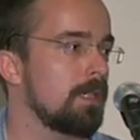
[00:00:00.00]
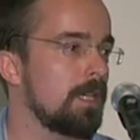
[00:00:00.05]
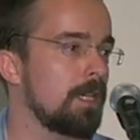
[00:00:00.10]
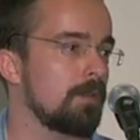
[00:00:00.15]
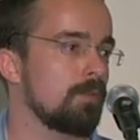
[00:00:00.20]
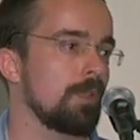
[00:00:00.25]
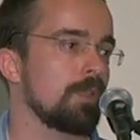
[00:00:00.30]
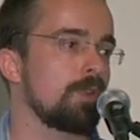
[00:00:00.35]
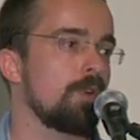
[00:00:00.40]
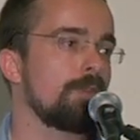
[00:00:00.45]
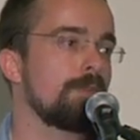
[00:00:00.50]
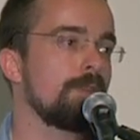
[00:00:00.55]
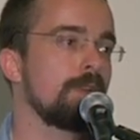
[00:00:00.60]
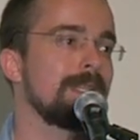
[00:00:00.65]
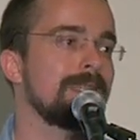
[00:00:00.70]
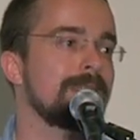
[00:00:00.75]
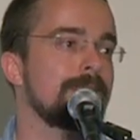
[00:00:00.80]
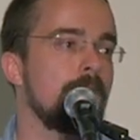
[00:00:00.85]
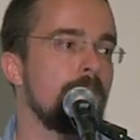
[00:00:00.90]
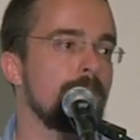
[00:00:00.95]
And we'll go for
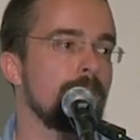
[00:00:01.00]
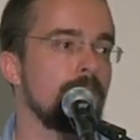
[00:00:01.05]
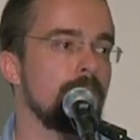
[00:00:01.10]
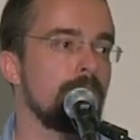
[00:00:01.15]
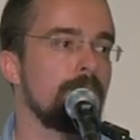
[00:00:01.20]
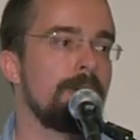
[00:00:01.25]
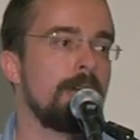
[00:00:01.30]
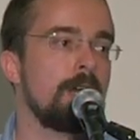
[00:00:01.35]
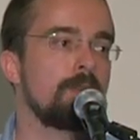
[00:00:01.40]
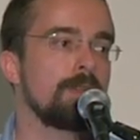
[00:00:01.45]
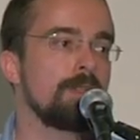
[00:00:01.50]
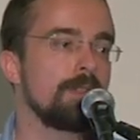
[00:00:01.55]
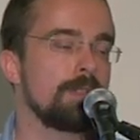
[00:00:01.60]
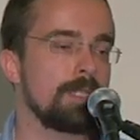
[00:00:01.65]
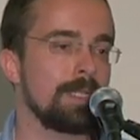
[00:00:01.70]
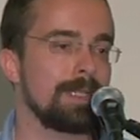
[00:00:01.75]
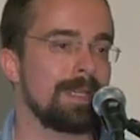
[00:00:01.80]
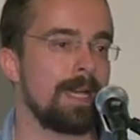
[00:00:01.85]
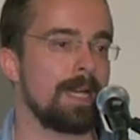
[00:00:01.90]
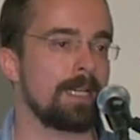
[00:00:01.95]
an example of how we're
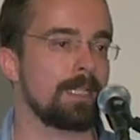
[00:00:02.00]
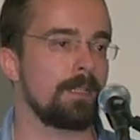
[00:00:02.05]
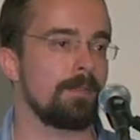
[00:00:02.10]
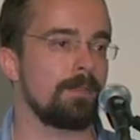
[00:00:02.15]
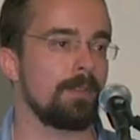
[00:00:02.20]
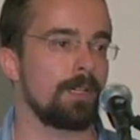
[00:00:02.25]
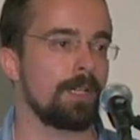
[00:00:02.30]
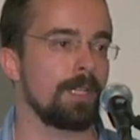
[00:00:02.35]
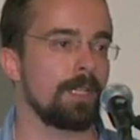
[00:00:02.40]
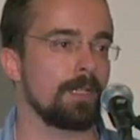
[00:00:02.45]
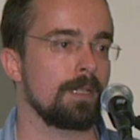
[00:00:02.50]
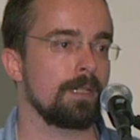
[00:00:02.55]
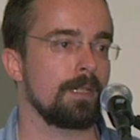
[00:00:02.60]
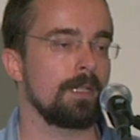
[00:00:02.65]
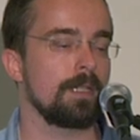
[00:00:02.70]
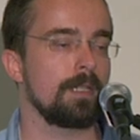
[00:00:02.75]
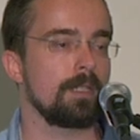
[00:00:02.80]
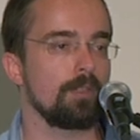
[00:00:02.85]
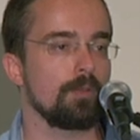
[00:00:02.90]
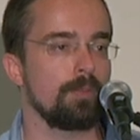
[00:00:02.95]
using active learning
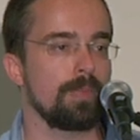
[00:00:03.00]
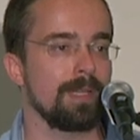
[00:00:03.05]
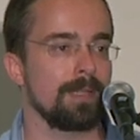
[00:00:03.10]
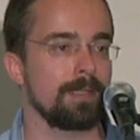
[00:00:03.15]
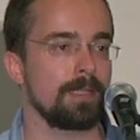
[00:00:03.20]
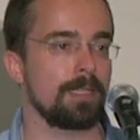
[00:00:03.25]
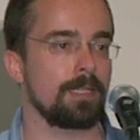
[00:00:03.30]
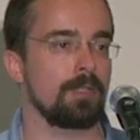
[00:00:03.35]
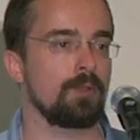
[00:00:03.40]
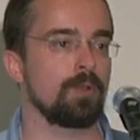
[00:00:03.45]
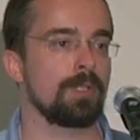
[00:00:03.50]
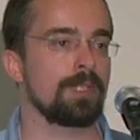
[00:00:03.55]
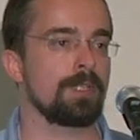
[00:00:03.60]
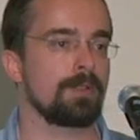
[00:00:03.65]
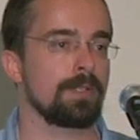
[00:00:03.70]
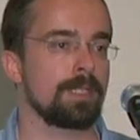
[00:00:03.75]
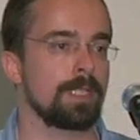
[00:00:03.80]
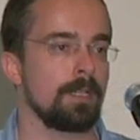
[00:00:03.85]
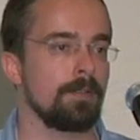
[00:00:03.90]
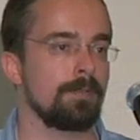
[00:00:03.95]
to build a
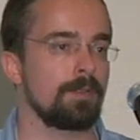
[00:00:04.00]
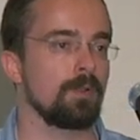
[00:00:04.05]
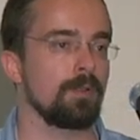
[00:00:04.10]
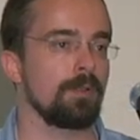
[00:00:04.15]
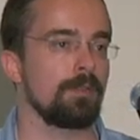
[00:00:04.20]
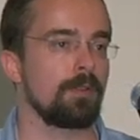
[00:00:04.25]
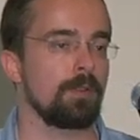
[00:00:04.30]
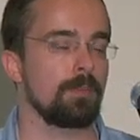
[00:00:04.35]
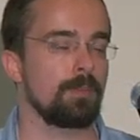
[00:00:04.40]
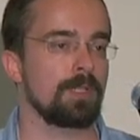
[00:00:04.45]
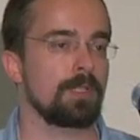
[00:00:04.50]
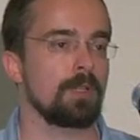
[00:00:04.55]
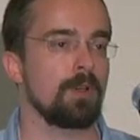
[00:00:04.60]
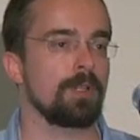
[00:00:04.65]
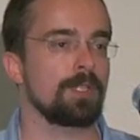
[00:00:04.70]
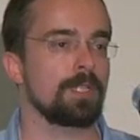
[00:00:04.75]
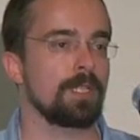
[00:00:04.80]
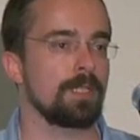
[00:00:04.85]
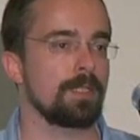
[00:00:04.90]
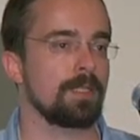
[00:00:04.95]
do-it-yourself tool for
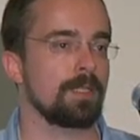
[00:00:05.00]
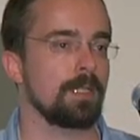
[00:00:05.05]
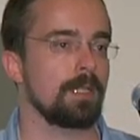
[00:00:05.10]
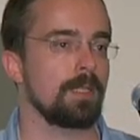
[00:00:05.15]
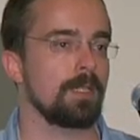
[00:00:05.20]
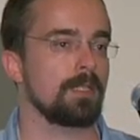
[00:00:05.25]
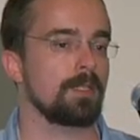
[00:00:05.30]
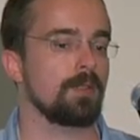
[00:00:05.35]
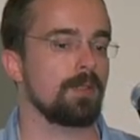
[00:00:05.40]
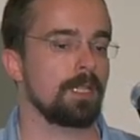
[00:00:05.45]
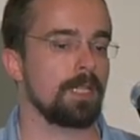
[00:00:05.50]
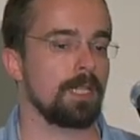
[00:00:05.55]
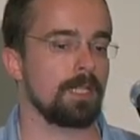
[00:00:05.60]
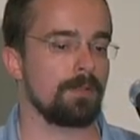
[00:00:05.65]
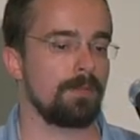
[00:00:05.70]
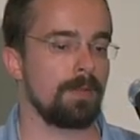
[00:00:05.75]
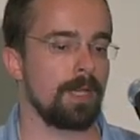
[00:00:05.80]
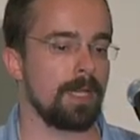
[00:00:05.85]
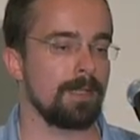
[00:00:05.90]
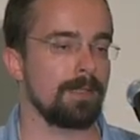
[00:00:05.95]
pathologists so they can
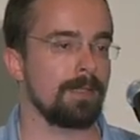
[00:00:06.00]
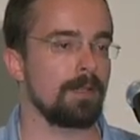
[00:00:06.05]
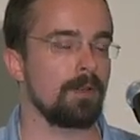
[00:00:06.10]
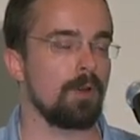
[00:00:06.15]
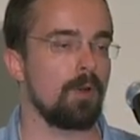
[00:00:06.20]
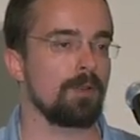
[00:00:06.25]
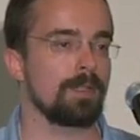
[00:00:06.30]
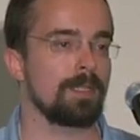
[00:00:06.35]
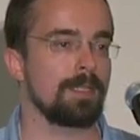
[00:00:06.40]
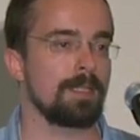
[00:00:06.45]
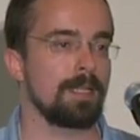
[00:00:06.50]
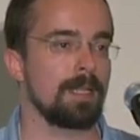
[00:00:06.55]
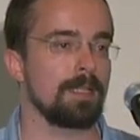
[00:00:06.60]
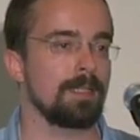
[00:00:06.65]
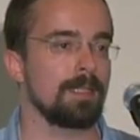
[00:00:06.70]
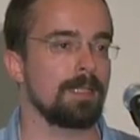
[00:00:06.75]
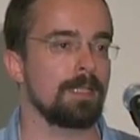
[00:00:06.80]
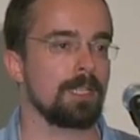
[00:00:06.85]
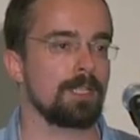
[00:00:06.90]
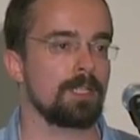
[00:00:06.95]
create their own cell
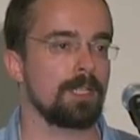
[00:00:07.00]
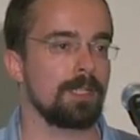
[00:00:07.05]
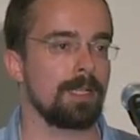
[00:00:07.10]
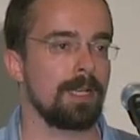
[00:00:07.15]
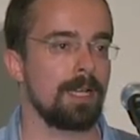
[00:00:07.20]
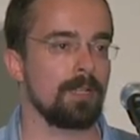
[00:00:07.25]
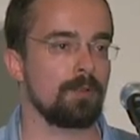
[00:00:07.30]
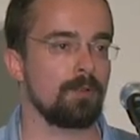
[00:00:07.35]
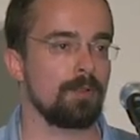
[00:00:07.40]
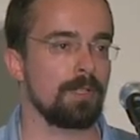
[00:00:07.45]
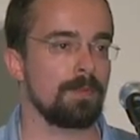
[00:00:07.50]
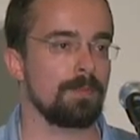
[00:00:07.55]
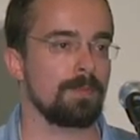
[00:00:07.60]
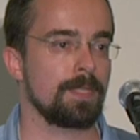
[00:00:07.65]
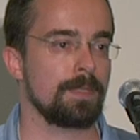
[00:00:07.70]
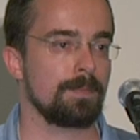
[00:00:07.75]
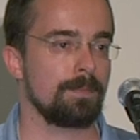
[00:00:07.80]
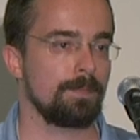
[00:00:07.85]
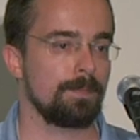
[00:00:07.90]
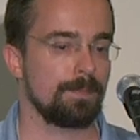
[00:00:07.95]
detection algorithms.